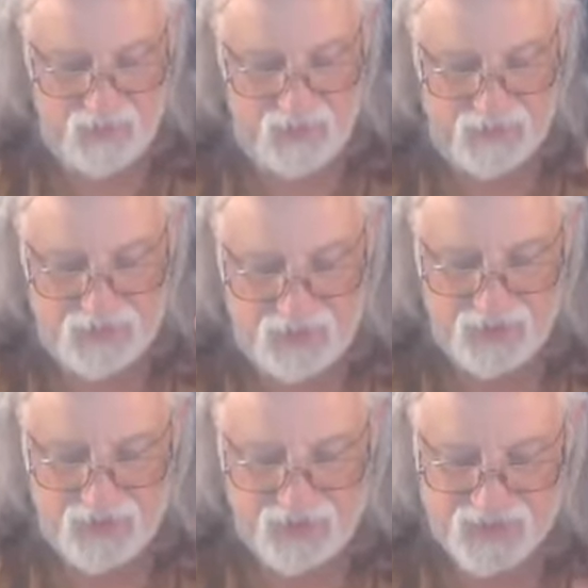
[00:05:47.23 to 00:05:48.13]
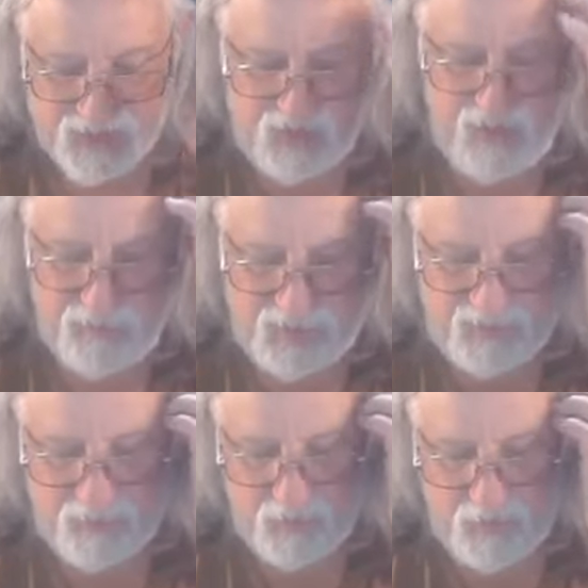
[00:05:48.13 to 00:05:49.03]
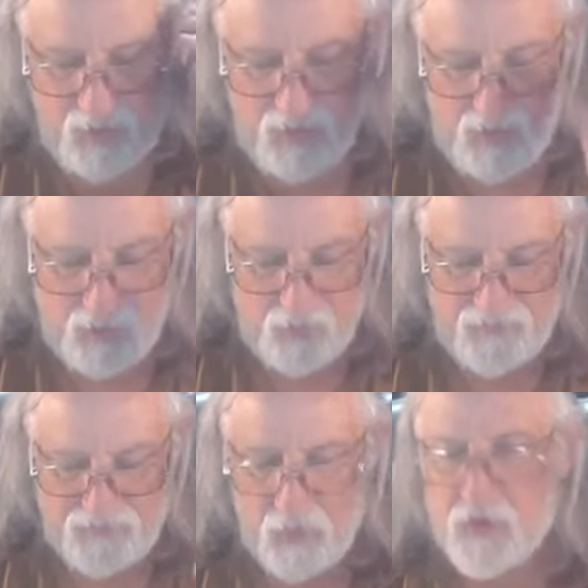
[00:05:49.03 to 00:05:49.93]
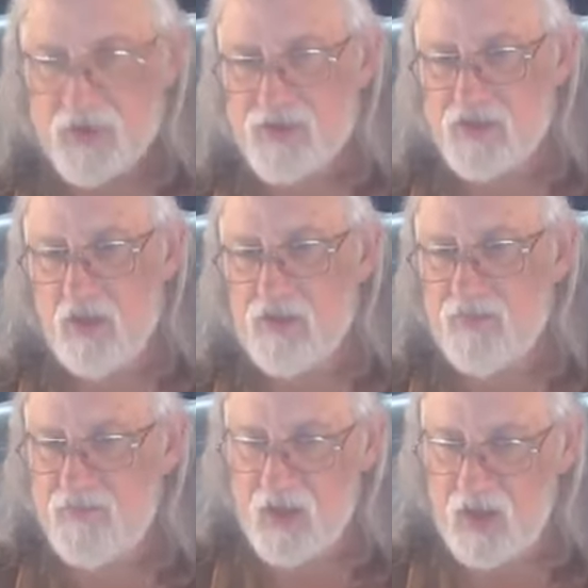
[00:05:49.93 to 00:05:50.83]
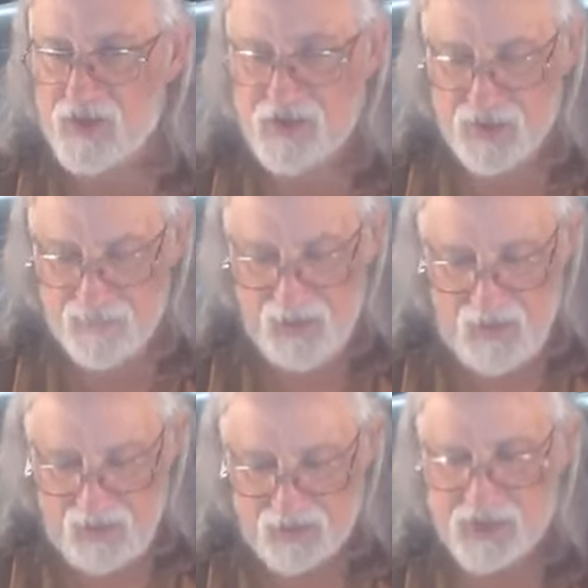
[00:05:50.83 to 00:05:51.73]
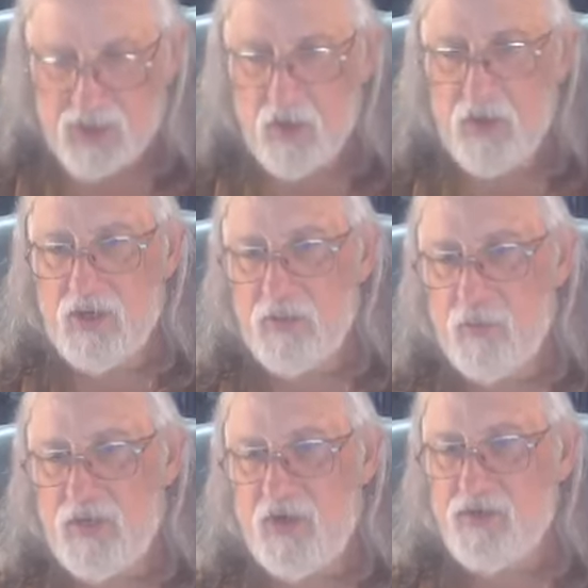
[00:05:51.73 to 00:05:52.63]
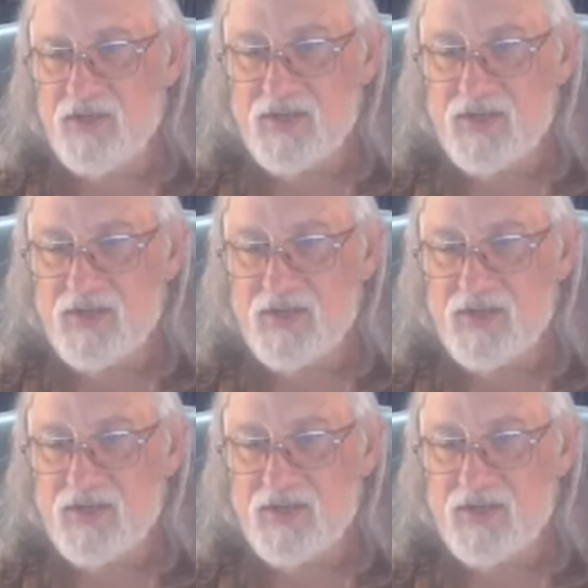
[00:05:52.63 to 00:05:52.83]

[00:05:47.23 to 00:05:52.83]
and neither can saved people who are focused on the flesh. And so it, we don't